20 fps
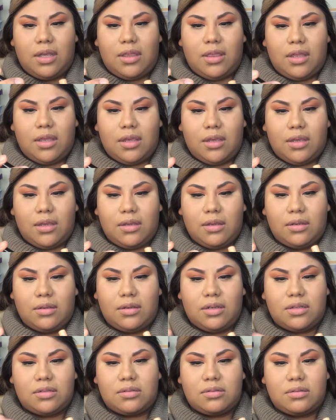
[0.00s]
think,
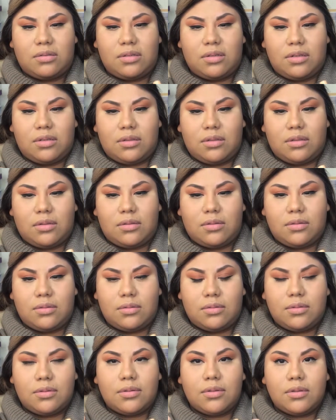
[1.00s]
because
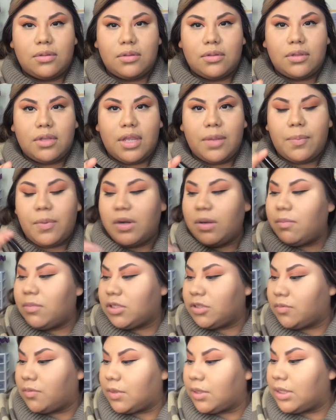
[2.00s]
they pretty
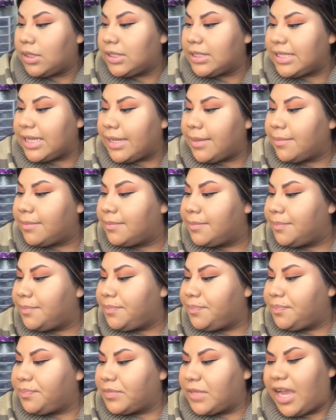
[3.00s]
much work the same,
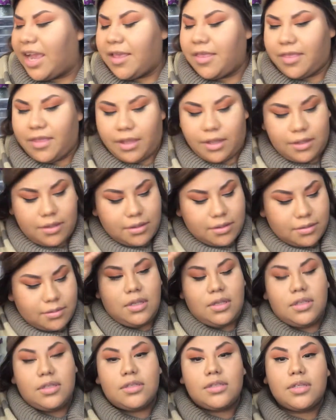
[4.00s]
I think.
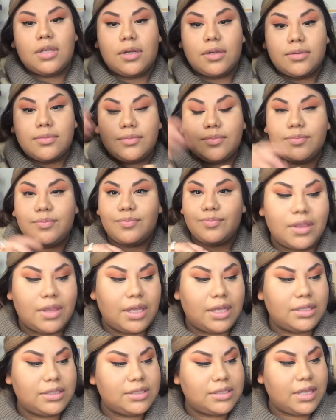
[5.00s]
So
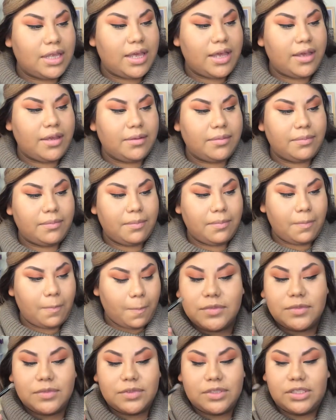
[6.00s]
that's that.
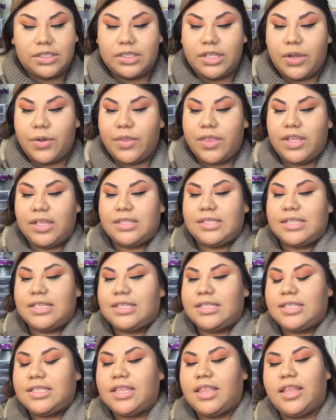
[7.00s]
So this
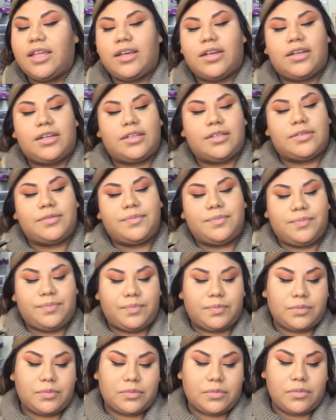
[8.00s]
is the
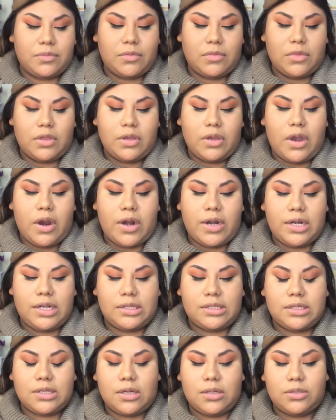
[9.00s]

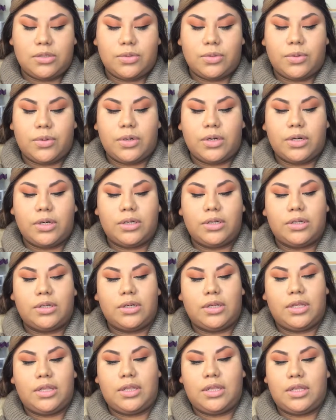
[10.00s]
Artist Contour,
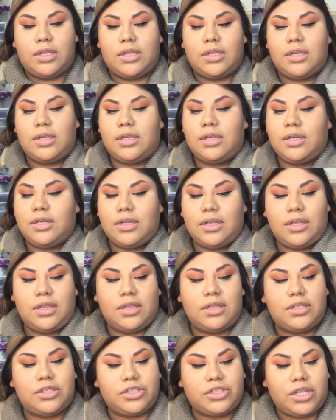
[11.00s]
and then in
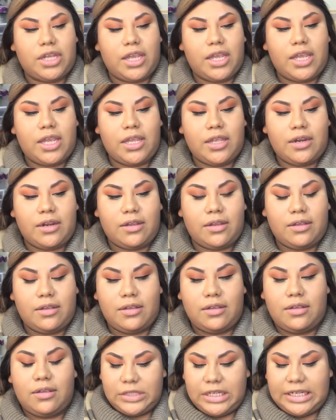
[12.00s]
the shade
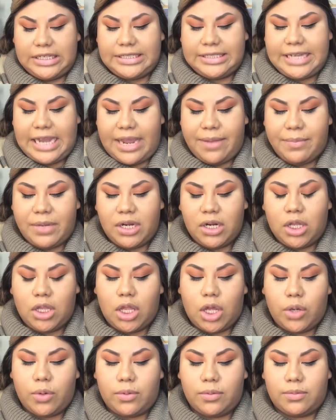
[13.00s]
Diamond
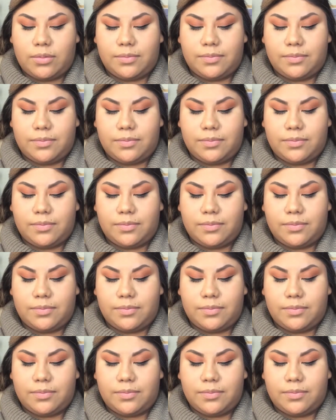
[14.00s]
Glow.